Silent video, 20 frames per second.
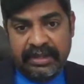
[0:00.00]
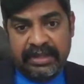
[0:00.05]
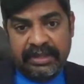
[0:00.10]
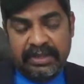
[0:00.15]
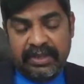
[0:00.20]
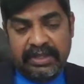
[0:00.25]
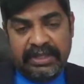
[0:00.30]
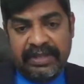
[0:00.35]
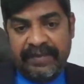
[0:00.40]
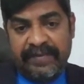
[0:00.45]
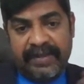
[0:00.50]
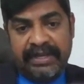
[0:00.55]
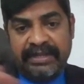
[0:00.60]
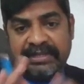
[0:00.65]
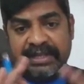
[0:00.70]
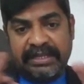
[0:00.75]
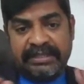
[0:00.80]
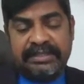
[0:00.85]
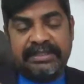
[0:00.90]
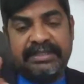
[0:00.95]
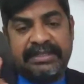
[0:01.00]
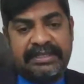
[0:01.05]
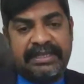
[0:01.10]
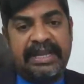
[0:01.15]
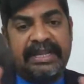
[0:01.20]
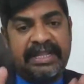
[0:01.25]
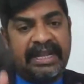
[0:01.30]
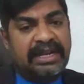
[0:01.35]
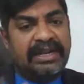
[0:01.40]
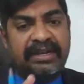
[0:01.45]
So they will just
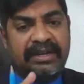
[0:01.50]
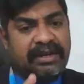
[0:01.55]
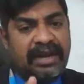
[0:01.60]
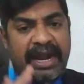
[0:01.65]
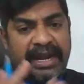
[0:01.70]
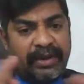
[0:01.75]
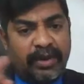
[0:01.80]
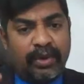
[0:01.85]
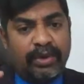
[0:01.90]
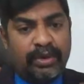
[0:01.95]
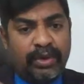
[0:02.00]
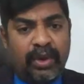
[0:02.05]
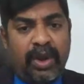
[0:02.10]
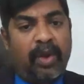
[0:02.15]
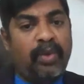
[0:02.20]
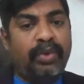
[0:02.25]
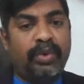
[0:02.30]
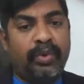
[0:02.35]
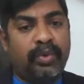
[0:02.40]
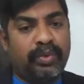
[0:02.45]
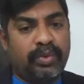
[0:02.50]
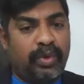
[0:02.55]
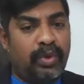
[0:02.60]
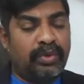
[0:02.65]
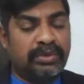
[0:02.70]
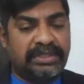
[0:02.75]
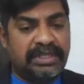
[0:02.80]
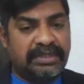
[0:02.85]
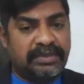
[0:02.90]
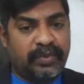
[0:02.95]
say that I don't know how to
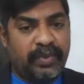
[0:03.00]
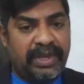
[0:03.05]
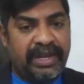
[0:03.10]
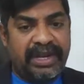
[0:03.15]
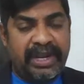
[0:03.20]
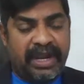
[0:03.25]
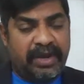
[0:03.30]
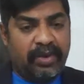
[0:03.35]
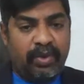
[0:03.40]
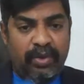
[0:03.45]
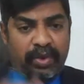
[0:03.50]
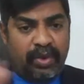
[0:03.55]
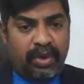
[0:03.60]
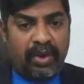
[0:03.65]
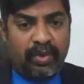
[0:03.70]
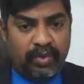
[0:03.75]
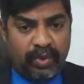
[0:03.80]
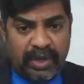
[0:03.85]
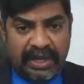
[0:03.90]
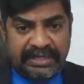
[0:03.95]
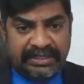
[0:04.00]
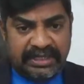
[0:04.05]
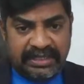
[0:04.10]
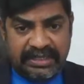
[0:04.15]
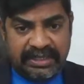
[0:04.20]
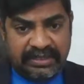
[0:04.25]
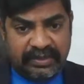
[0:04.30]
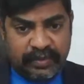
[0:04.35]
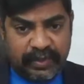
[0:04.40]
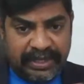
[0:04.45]
close this query, I don't know how to answer
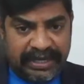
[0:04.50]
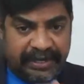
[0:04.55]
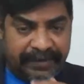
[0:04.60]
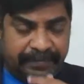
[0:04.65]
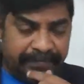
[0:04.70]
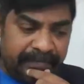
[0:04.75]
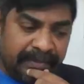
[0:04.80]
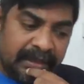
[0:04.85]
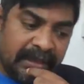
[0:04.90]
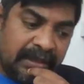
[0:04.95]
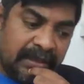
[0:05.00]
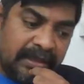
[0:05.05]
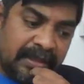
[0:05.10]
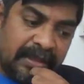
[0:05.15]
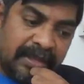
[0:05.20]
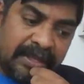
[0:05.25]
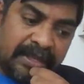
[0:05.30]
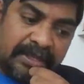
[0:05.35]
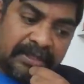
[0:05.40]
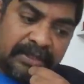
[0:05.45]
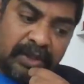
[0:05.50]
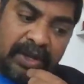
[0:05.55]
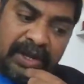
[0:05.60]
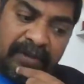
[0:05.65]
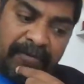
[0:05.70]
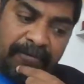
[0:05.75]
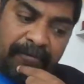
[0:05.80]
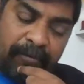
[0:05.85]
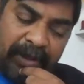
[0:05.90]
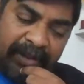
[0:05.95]
this query. So
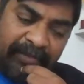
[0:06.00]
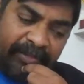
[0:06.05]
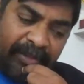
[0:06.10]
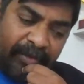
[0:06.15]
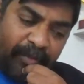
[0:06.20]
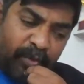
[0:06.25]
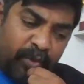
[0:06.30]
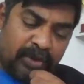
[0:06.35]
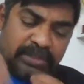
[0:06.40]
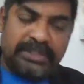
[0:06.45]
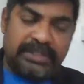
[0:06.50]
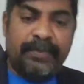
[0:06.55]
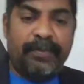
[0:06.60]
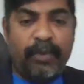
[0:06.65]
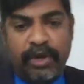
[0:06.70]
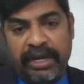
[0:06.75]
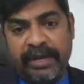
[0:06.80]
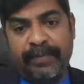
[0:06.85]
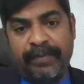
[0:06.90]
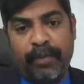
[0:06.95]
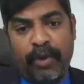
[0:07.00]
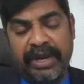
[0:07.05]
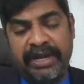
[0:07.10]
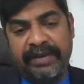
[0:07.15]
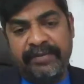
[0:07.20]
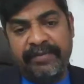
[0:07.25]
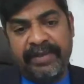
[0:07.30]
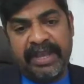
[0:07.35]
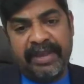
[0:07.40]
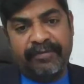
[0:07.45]
now one of the most important
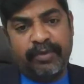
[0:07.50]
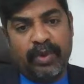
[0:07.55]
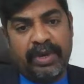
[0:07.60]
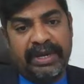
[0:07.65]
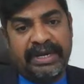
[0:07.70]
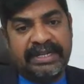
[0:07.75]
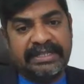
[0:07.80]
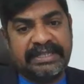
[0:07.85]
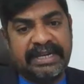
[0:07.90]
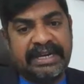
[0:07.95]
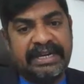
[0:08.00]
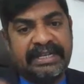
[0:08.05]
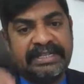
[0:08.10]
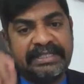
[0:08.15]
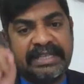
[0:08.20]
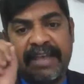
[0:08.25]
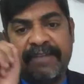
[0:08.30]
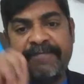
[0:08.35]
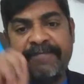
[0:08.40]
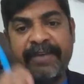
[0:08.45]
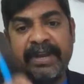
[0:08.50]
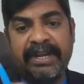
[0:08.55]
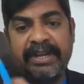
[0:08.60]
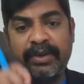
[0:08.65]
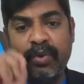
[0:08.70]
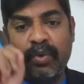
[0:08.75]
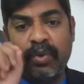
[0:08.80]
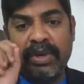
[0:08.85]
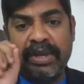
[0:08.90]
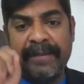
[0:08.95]
point we have to understand is
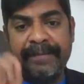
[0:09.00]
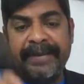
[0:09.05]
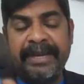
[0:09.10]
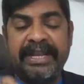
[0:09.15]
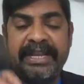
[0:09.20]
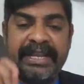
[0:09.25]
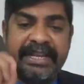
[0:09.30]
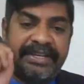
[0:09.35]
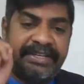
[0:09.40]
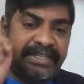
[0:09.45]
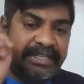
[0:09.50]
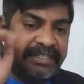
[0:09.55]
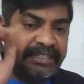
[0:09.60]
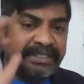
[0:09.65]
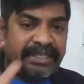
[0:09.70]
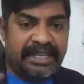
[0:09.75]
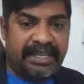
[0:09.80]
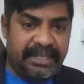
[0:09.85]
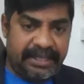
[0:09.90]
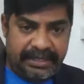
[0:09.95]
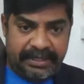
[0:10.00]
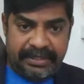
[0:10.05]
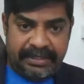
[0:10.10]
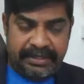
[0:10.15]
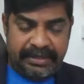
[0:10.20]
effective communication is key.